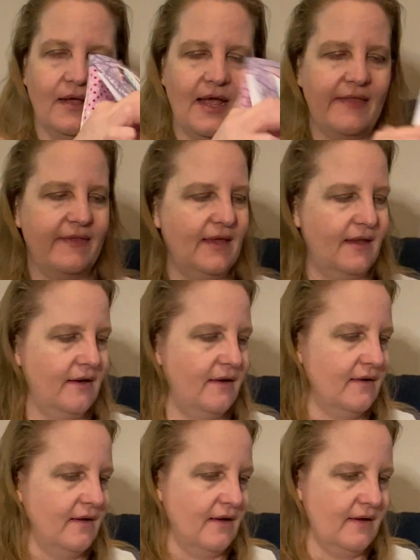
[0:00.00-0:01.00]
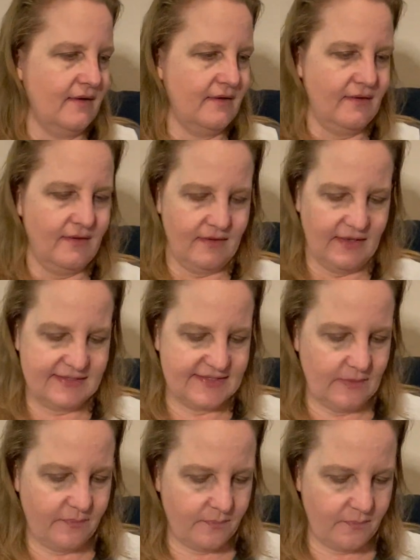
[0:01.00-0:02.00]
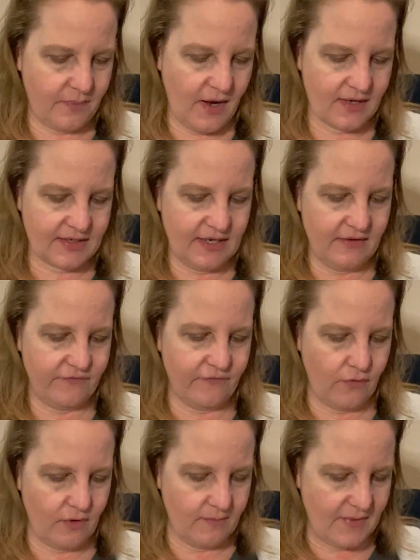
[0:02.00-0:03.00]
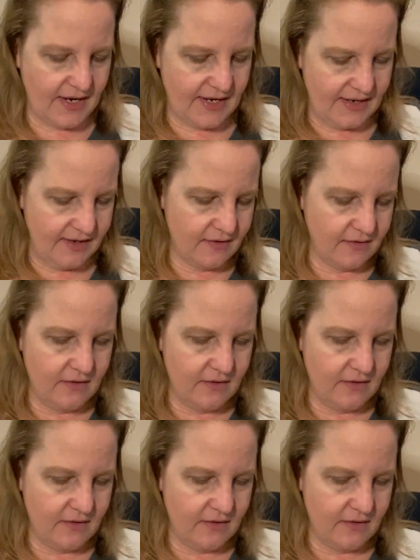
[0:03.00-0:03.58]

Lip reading: and then a zip pocket for my